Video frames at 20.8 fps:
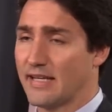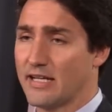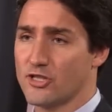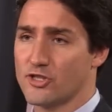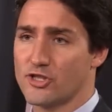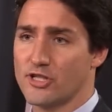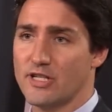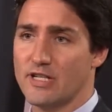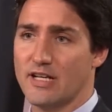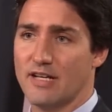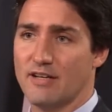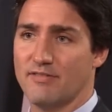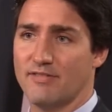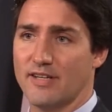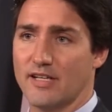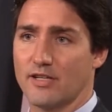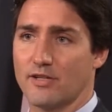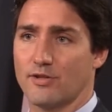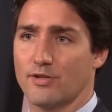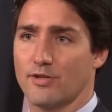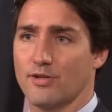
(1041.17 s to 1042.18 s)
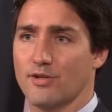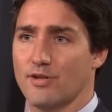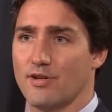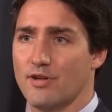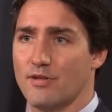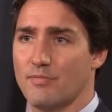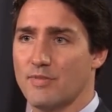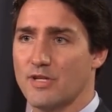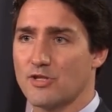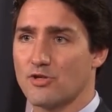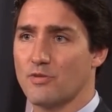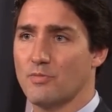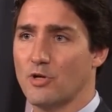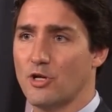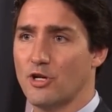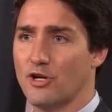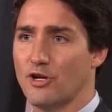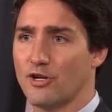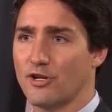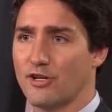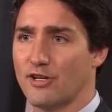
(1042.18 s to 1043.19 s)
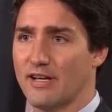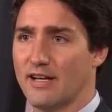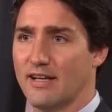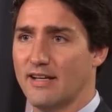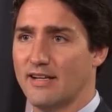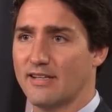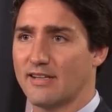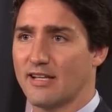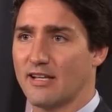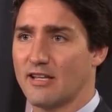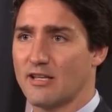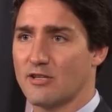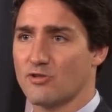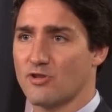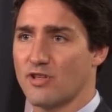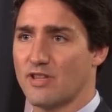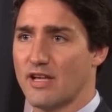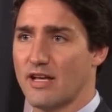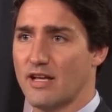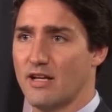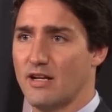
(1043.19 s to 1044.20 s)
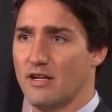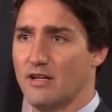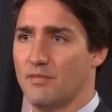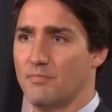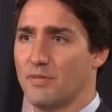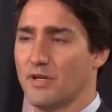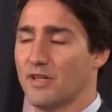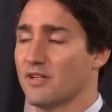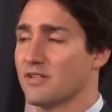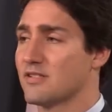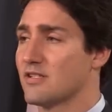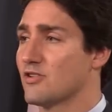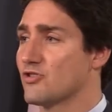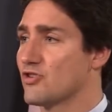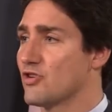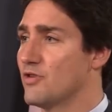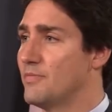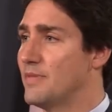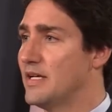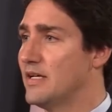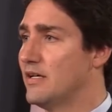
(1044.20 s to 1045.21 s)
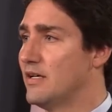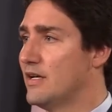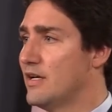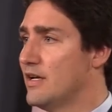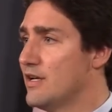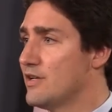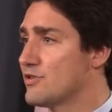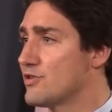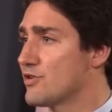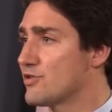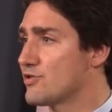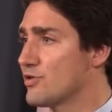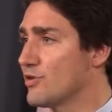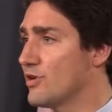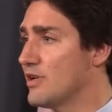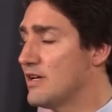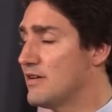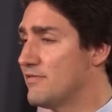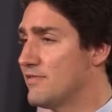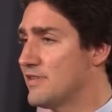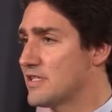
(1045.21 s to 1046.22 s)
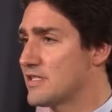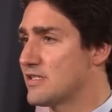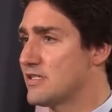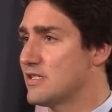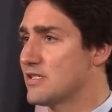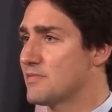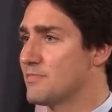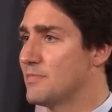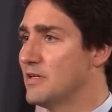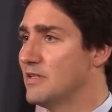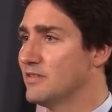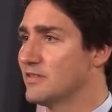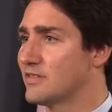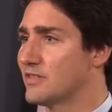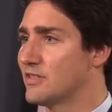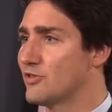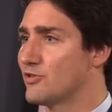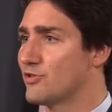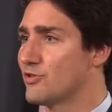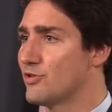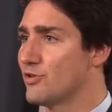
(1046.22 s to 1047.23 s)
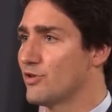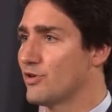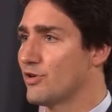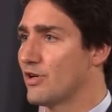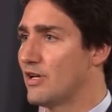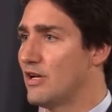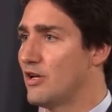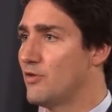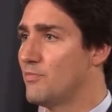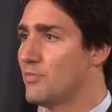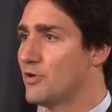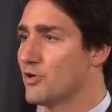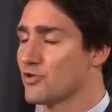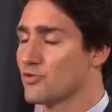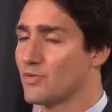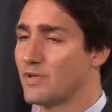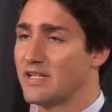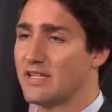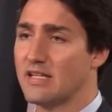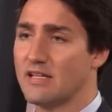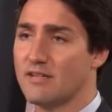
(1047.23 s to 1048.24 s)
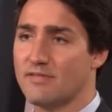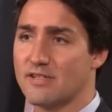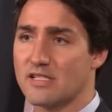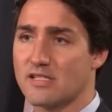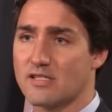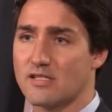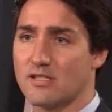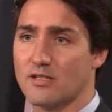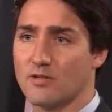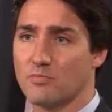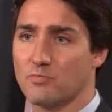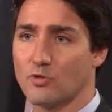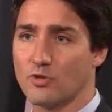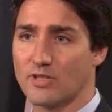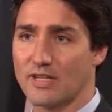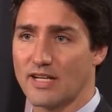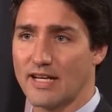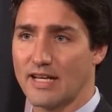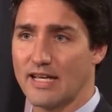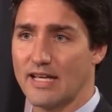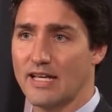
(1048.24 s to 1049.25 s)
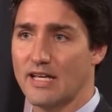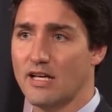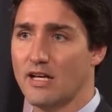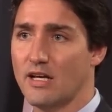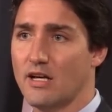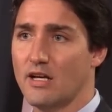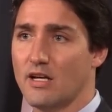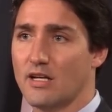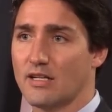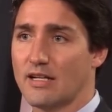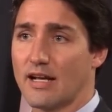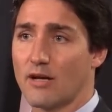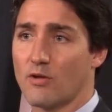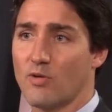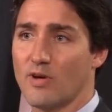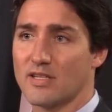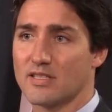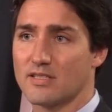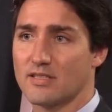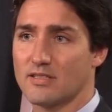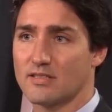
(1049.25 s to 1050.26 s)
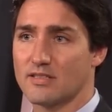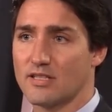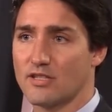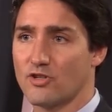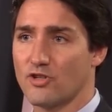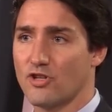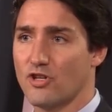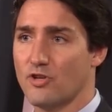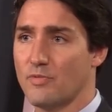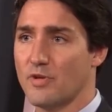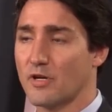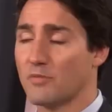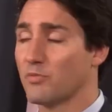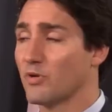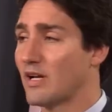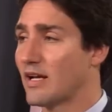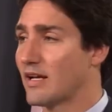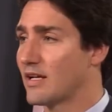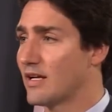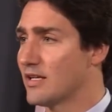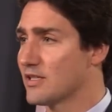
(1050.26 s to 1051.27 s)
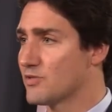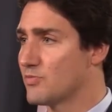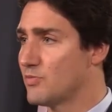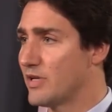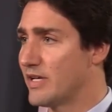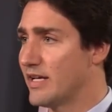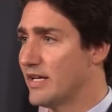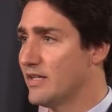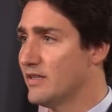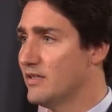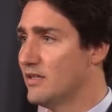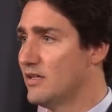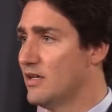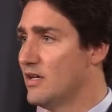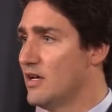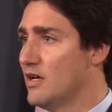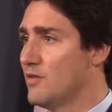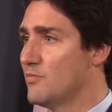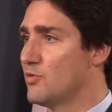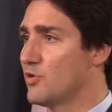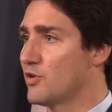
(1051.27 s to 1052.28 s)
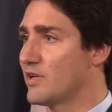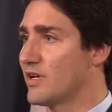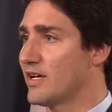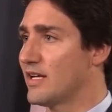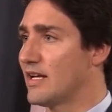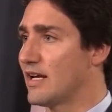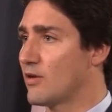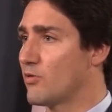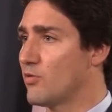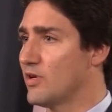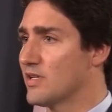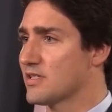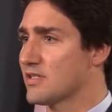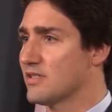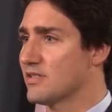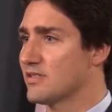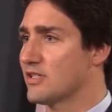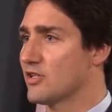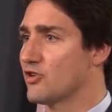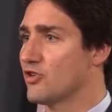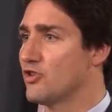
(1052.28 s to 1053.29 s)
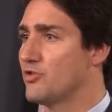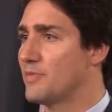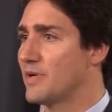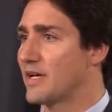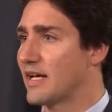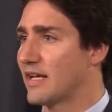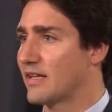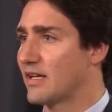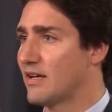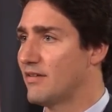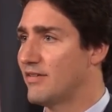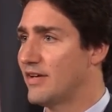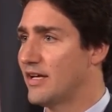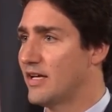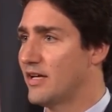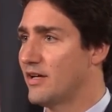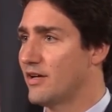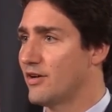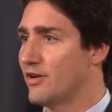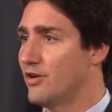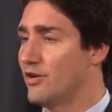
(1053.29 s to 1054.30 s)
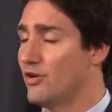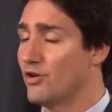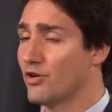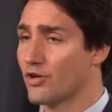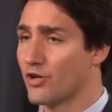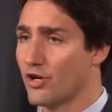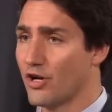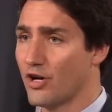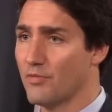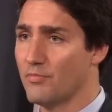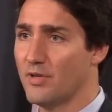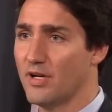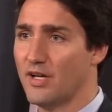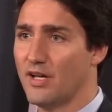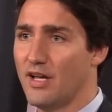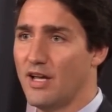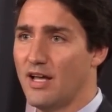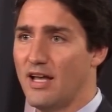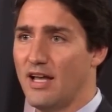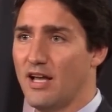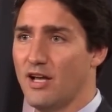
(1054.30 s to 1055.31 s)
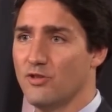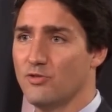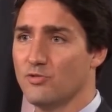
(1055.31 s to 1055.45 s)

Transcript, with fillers: and he announces that he's going to bring in 25,000 by December 31st. What he didn't know, possibly because he didn't ask, is that we only had 8,400 people who meet the criteria that he had.